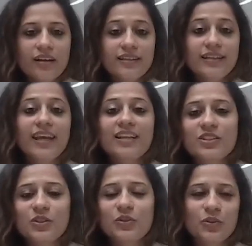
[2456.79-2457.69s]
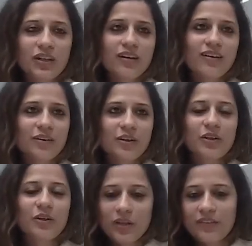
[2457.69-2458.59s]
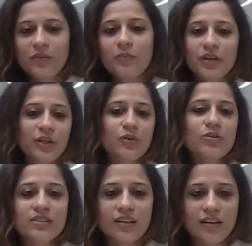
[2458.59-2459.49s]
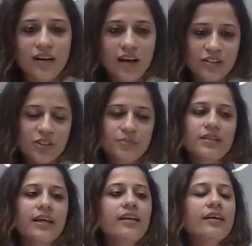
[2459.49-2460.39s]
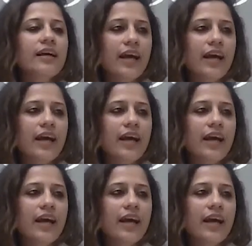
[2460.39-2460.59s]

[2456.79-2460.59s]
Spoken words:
takes to, even produce our chips, right?